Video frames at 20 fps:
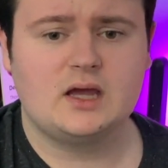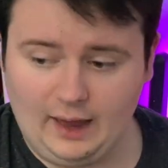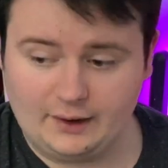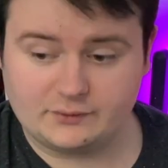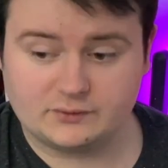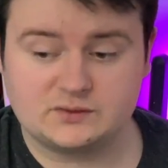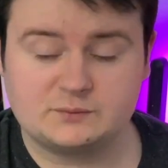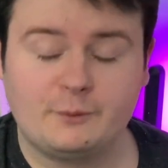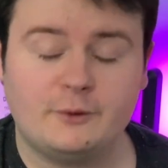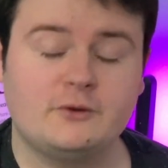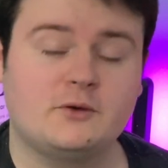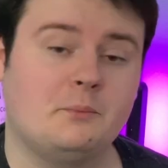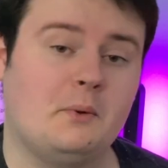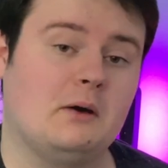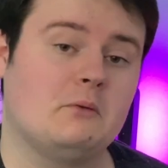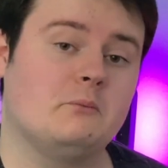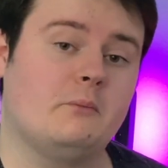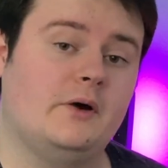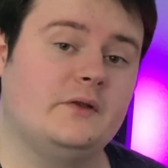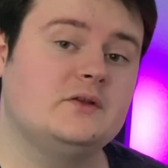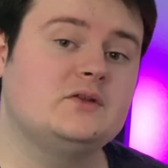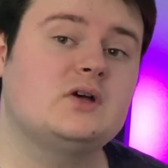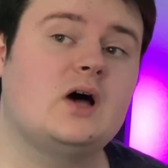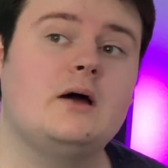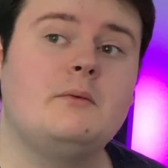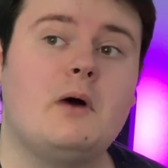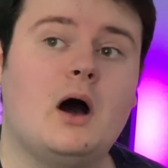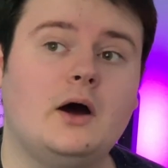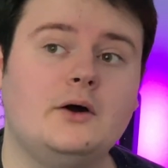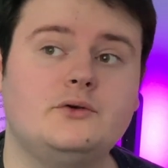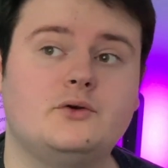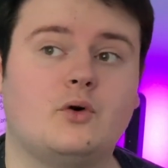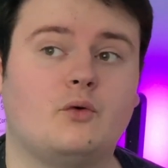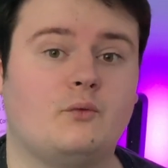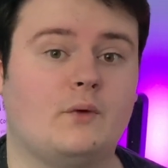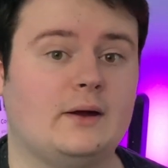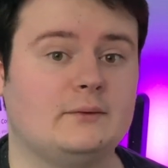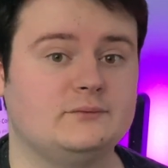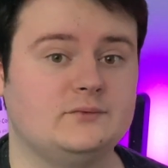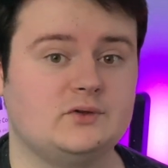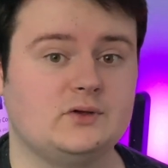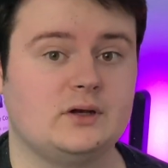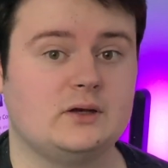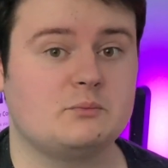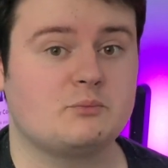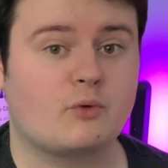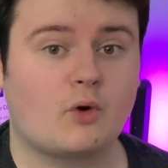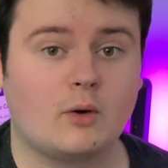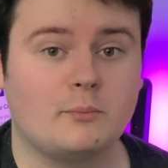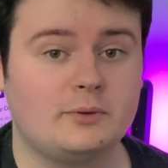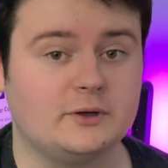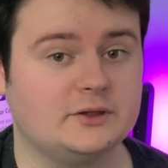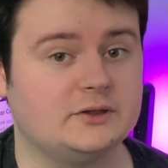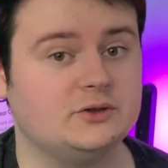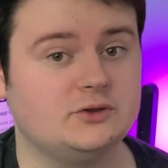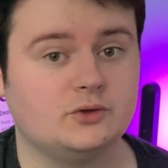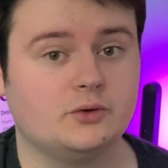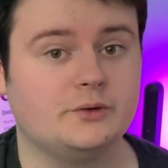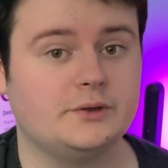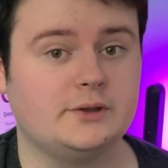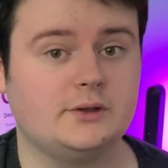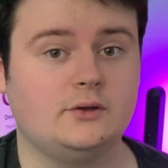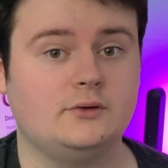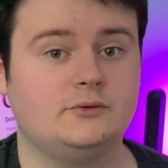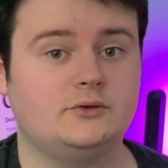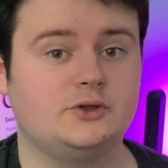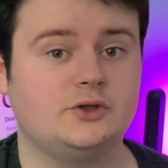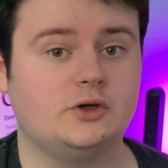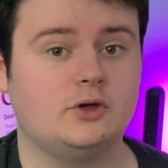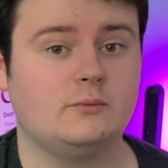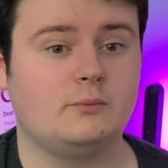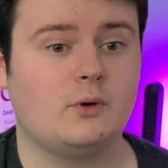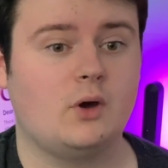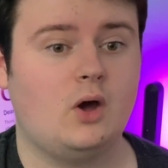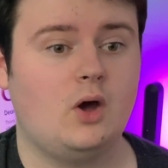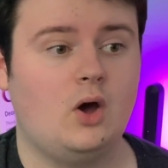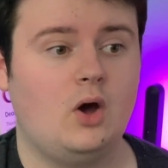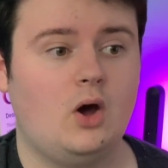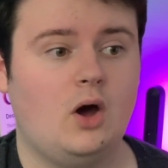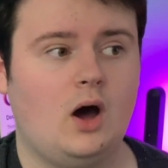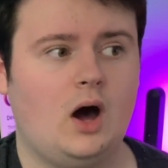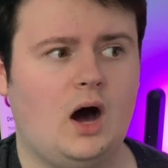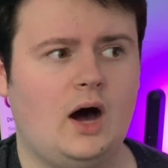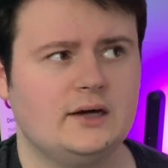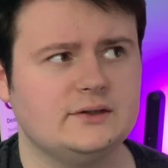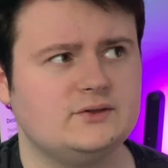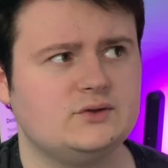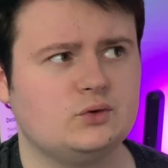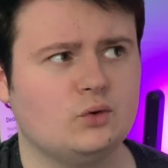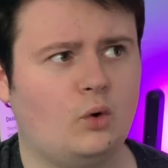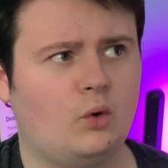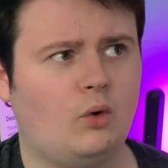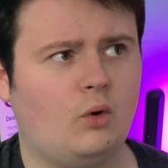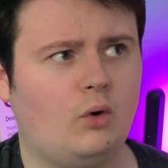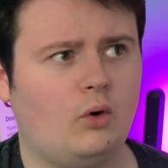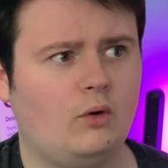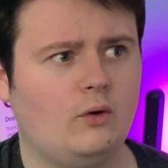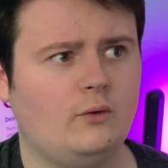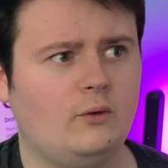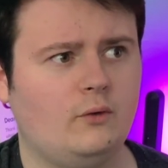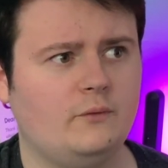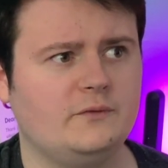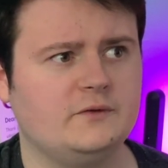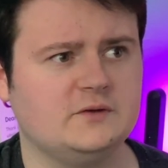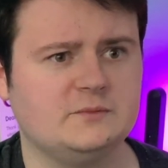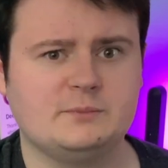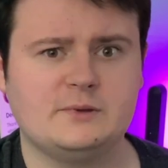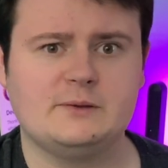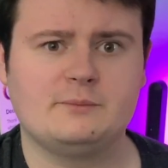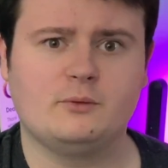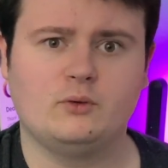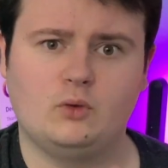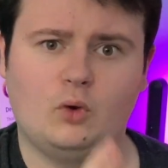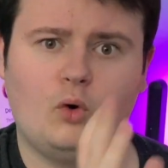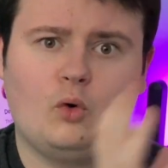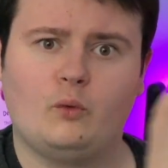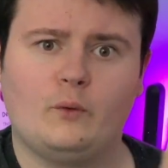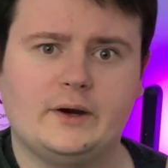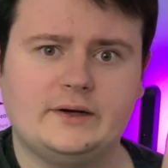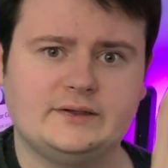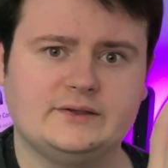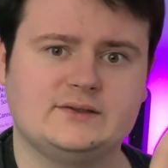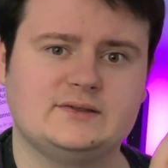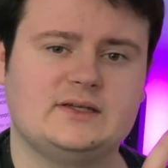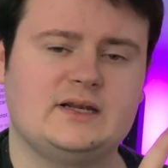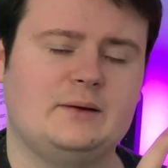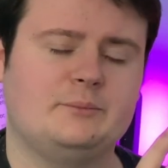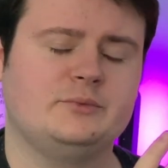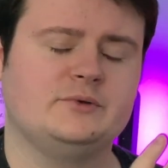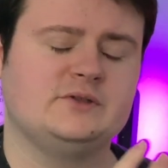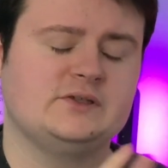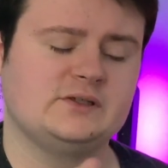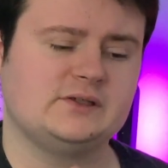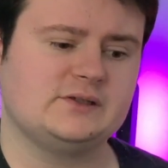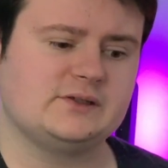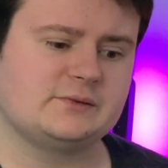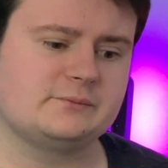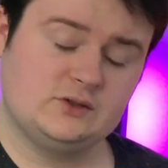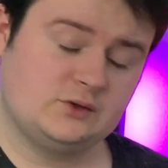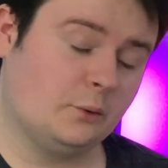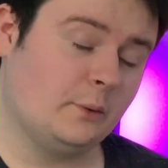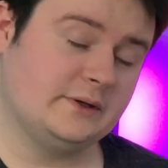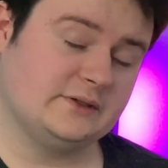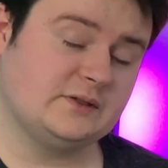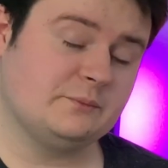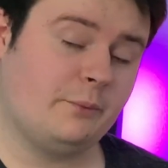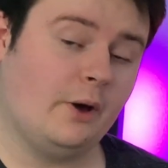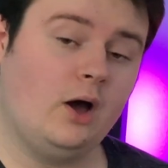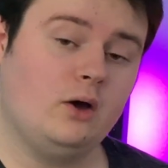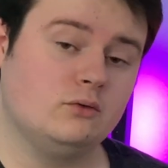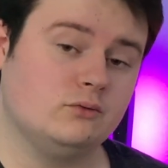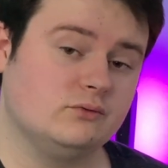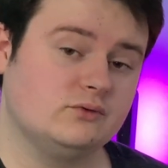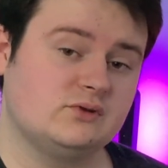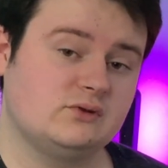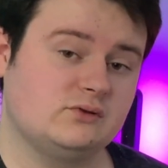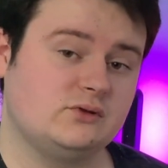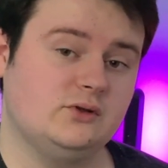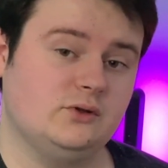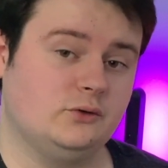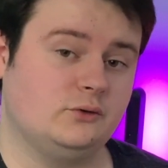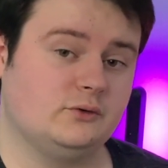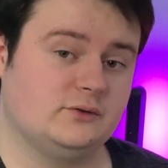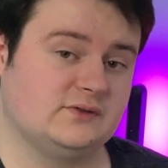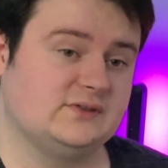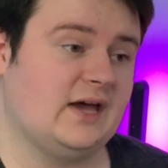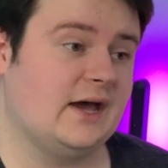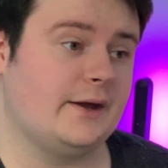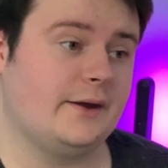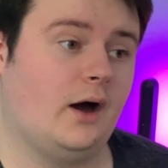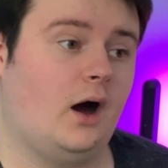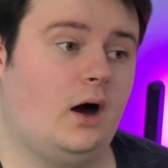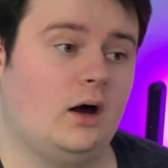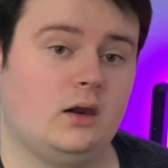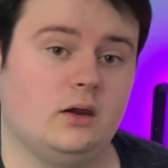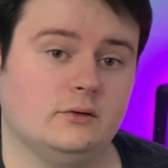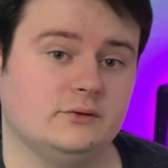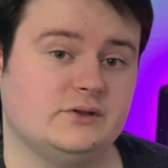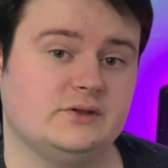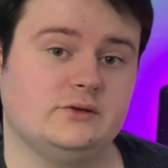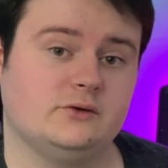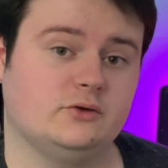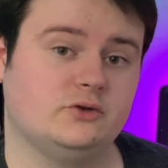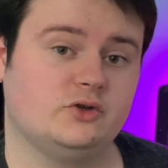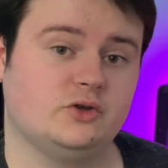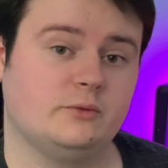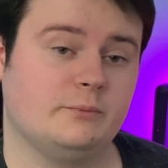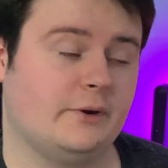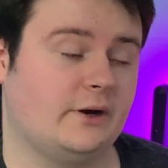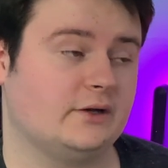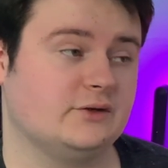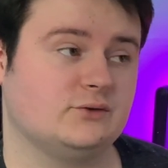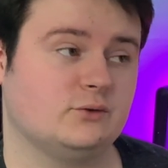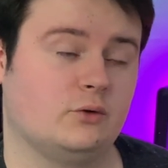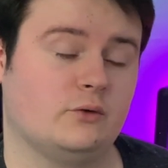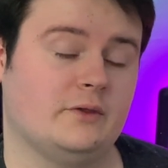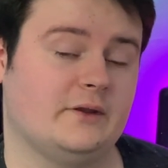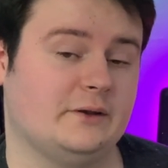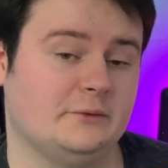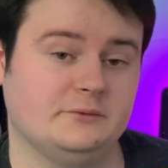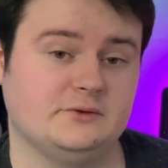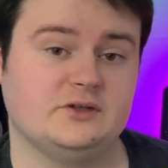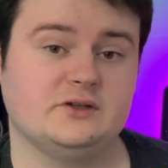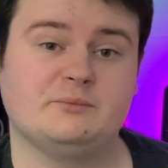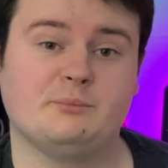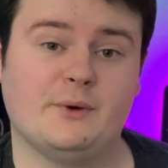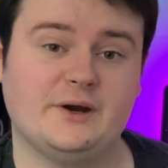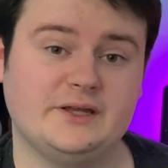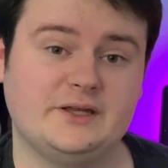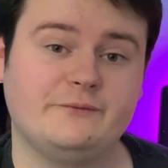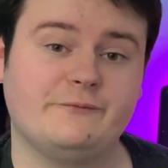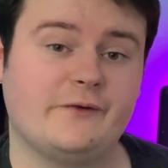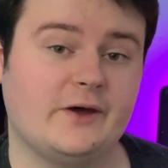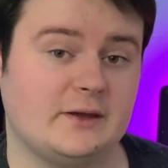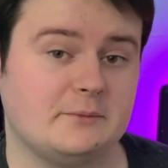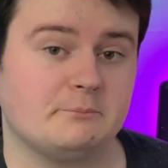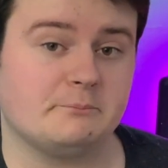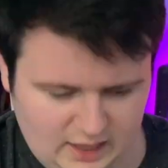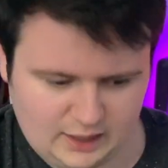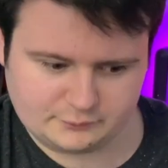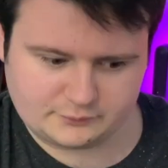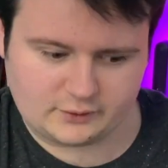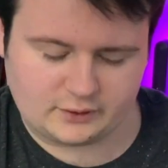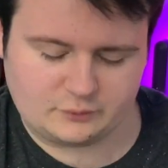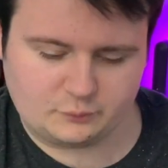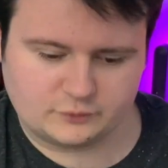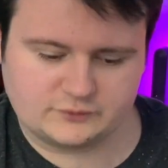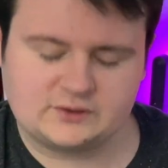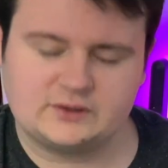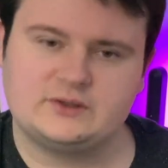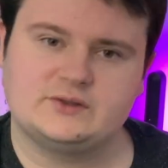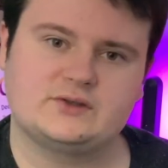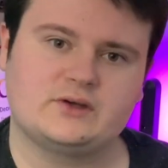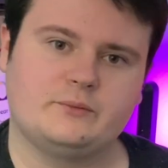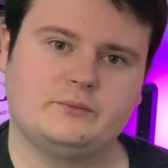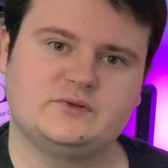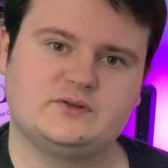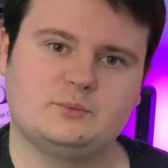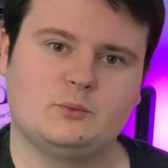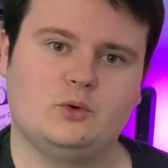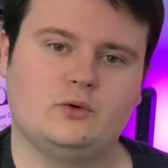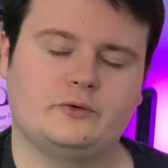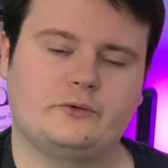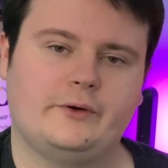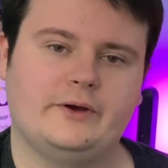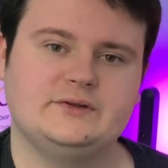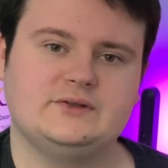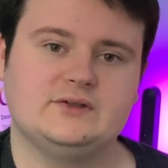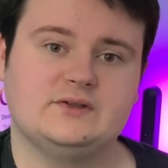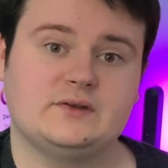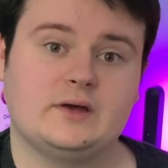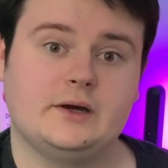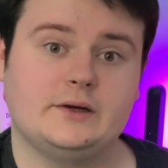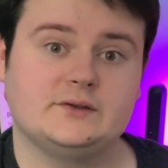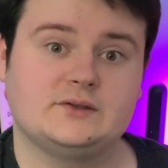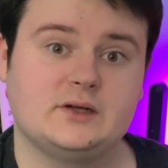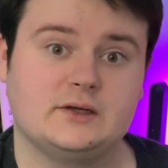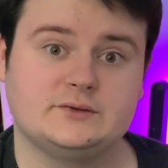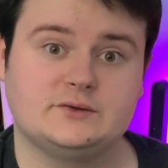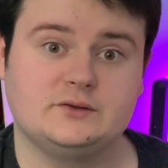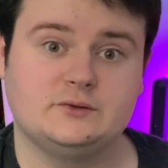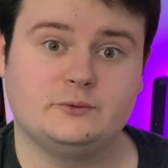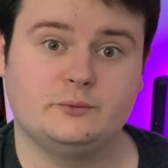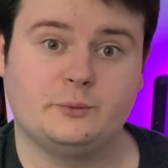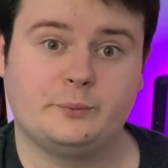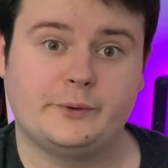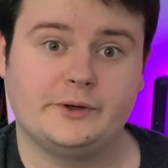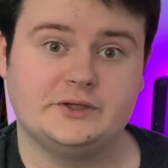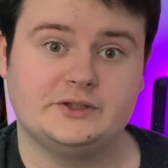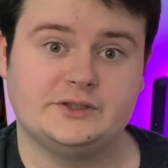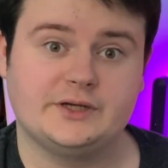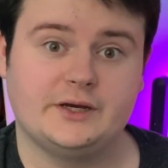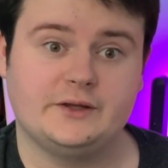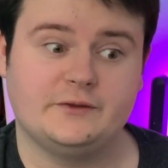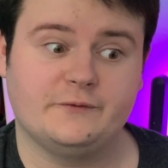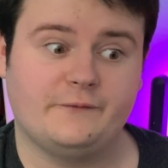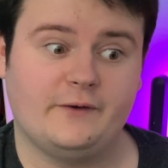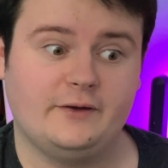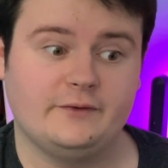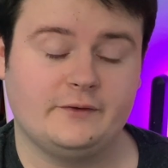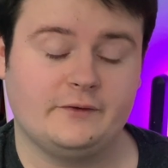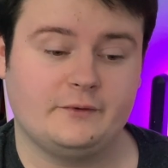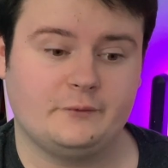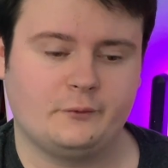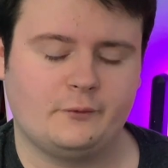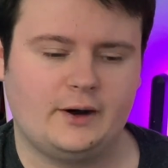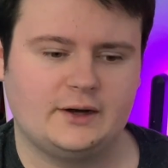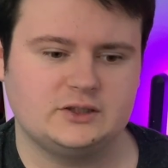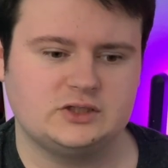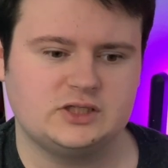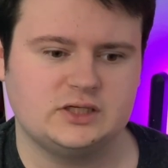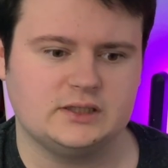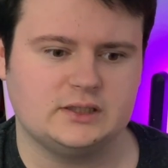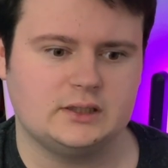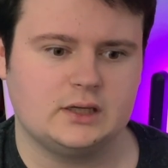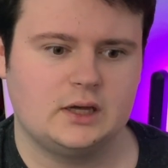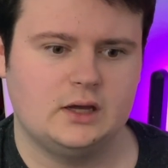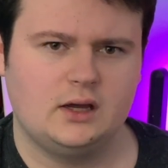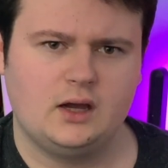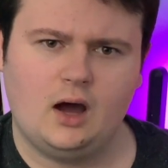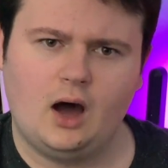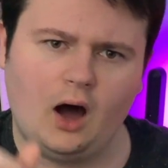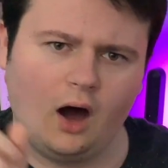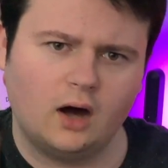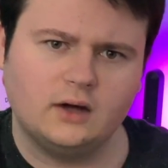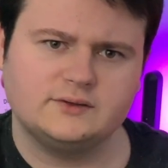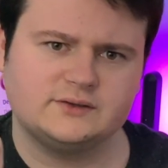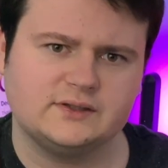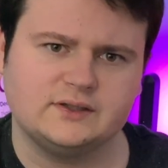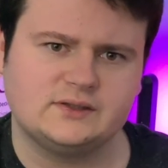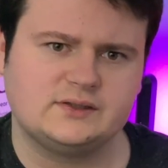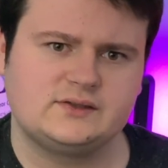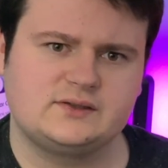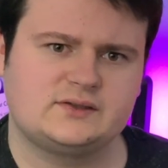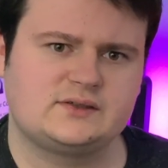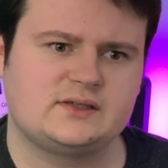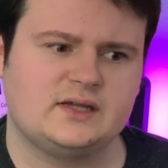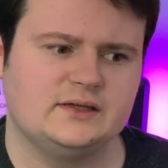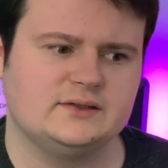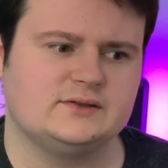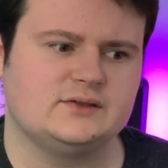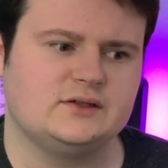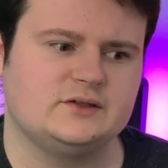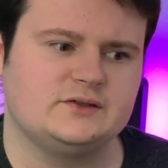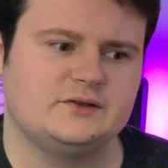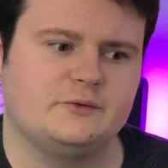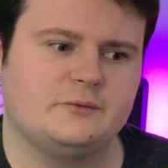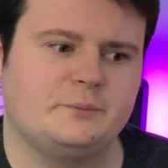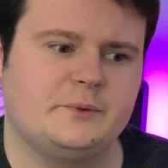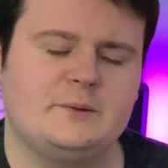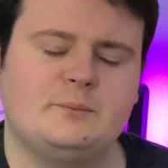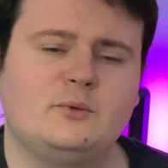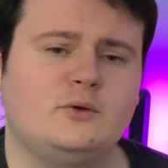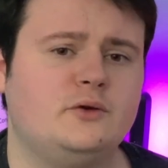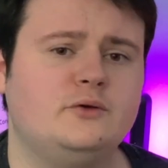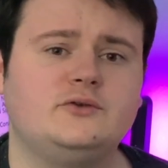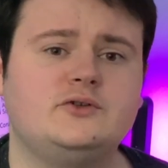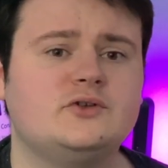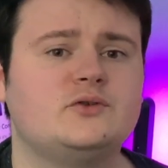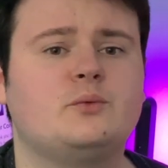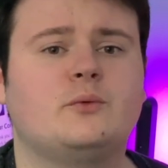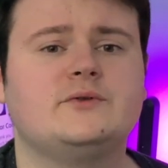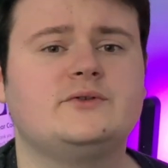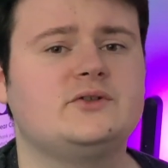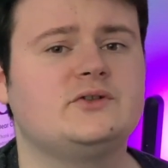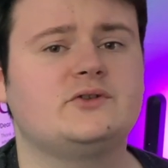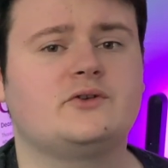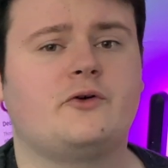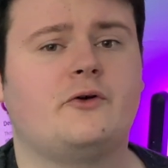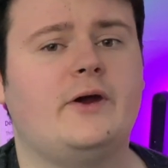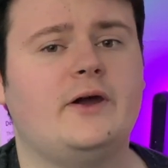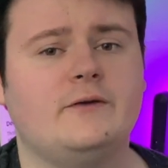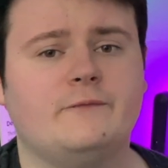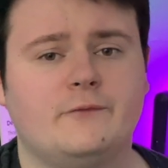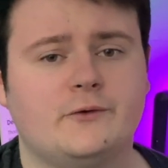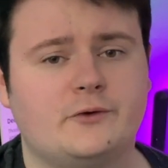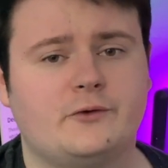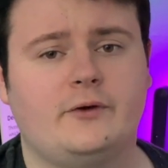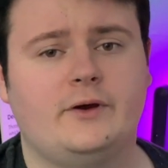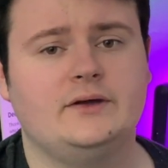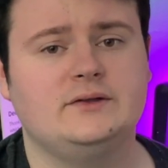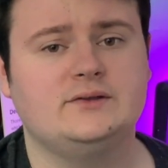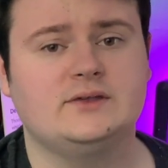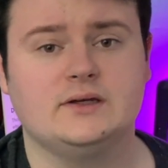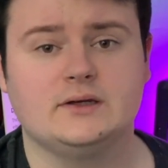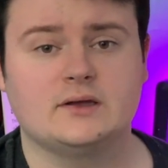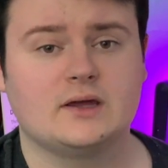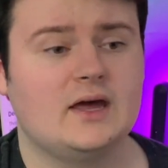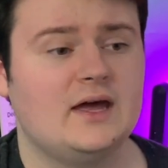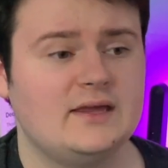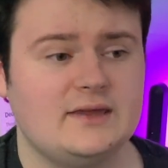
And I spoke about, by the time I'd got round to like properly enjoying YouTube, I saw these people already as celebrities. So I suppose you could say I looked at YouTube and I saw that it was just money and fame. It was only once I discovered smaller creators that I started to appreciate the fact that there were actually artists as such. There were people who just wanted to create for creating.